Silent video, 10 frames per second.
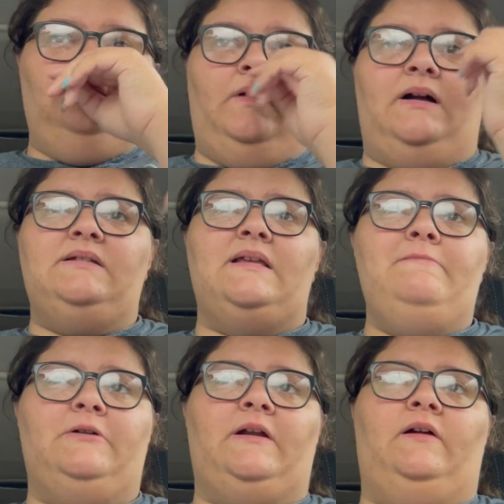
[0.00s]
I slept
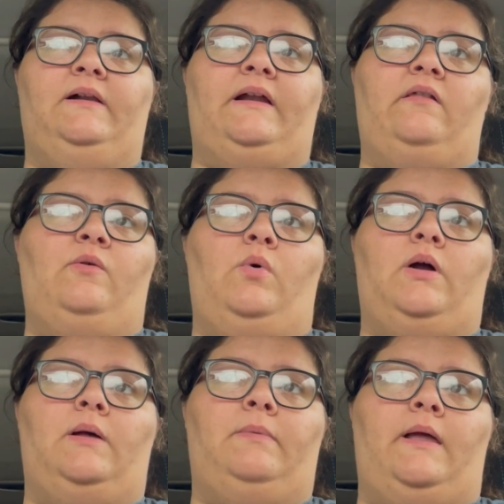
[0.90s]
pretty good. I only woke
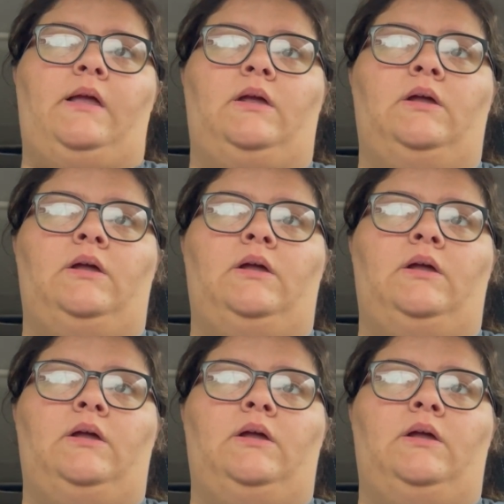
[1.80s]
up like